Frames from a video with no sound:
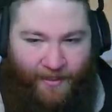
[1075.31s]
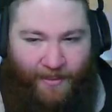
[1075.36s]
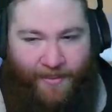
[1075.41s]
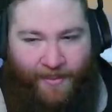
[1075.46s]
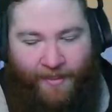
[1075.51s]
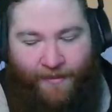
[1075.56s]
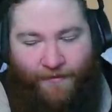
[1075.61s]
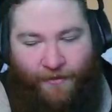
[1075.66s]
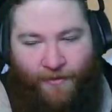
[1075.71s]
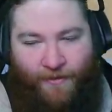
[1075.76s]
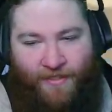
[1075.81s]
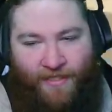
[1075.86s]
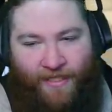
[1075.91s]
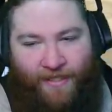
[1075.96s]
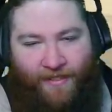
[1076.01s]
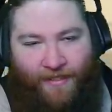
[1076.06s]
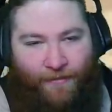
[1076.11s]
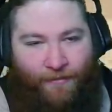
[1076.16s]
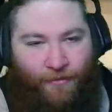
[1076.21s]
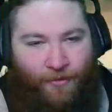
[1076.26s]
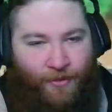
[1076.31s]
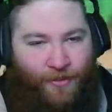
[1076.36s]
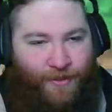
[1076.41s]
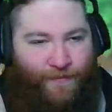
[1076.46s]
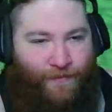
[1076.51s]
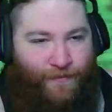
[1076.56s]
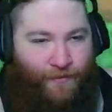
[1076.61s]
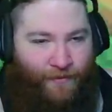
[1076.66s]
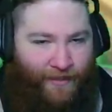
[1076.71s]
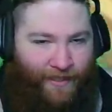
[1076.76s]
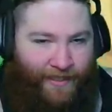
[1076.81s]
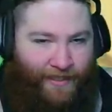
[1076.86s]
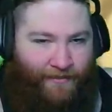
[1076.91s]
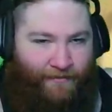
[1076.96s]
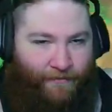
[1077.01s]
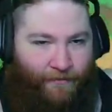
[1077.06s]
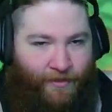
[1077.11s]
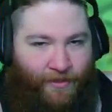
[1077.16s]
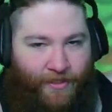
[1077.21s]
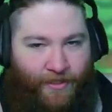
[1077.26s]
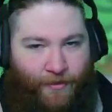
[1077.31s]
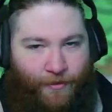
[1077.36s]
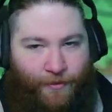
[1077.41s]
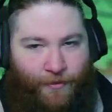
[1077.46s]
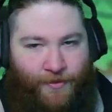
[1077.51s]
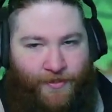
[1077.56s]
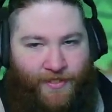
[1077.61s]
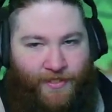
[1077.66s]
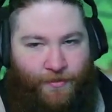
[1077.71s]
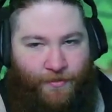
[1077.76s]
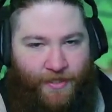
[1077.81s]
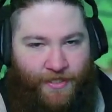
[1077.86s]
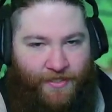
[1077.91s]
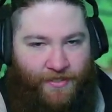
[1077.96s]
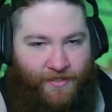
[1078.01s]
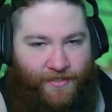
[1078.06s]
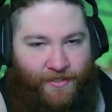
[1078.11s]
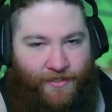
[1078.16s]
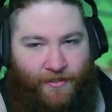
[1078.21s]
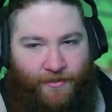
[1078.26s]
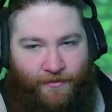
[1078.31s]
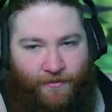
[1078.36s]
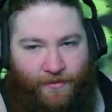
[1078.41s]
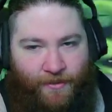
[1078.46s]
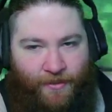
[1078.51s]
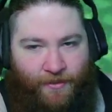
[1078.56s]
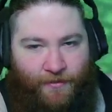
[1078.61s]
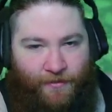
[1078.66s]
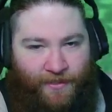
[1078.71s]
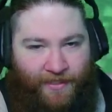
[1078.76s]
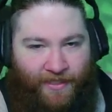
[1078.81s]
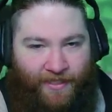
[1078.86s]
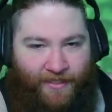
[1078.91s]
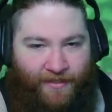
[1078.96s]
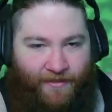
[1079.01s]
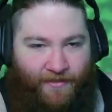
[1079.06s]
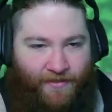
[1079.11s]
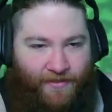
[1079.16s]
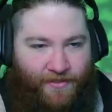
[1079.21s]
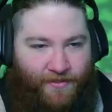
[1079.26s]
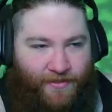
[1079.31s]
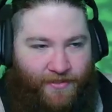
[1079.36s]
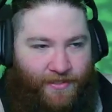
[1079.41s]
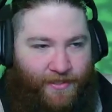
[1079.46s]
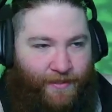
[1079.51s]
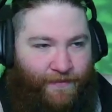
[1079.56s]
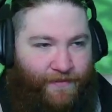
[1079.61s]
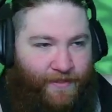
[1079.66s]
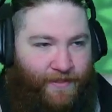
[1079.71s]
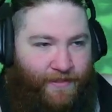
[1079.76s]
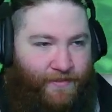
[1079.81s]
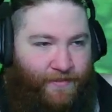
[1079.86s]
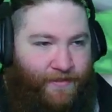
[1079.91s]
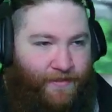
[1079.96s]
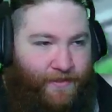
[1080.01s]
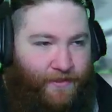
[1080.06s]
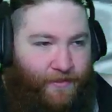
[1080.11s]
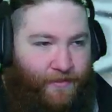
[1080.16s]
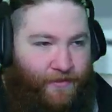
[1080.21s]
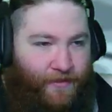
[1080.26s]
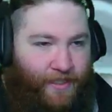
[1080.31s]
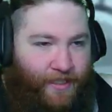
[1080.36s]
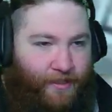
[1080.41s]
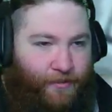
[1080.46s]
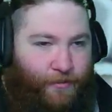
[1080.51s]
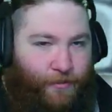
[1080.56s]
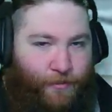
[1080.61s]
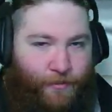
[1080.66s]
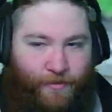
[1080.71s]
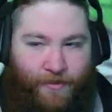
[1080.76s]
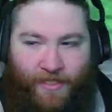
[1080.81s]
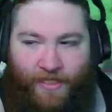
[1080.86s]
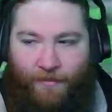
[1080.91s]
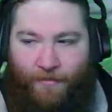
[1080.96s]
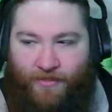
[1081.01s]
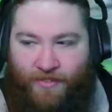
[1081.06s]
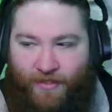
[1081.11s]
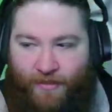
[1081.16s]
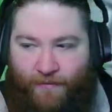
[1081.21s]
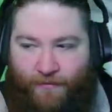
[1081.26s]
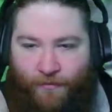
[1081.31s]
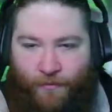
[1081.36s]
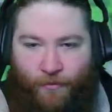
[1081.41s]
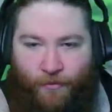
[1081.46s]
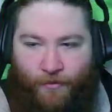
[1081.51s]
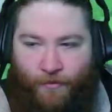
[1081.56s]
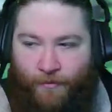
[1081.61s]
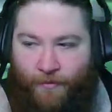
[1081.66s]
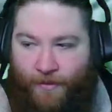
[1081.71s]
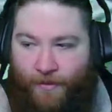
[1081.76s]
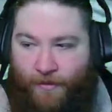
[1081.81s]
Now, of course, that works for like really cold situations too. But again, there's stuff that you can do to kind of keep yourself warm.